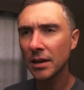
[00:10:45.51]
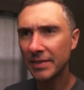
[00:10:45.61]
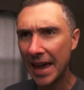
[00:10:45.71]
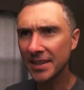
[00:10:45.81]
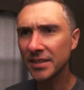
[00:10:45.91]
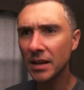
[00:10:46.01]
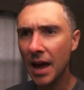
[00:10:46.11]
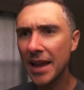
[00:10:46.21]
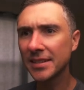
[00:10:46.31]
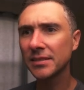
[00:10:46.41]
That is a
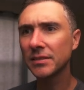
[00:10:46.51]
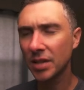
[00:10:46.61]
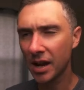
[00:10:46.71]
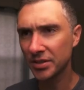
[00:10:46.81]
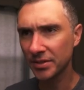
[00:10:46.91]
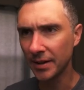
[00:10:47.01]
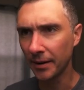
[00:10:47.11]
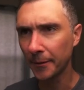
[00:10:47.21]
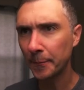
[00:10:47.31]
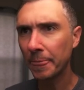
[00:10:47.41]
nice touch
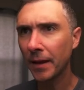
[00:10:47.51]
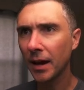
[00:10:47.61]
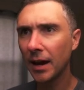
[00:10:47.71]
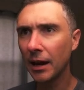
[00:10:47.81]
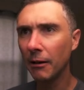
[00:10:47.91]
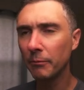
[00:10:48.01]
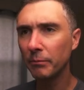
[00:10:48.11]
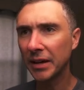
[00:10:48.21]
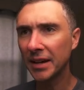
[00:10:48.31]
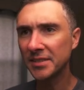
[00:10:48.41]
there
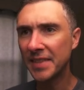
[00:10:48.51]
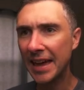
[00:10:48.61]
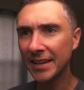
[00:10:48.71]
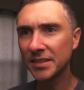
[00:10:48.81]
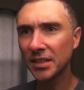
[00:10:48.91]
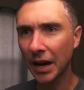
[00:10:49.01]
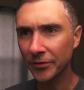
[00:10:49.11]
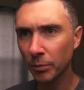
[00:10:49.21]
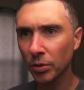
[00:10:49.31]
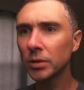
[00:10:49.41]
because that is
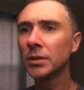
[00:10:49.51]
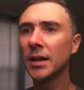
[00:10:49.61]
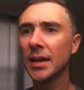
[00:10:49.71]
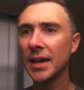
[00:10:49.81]
comfortable.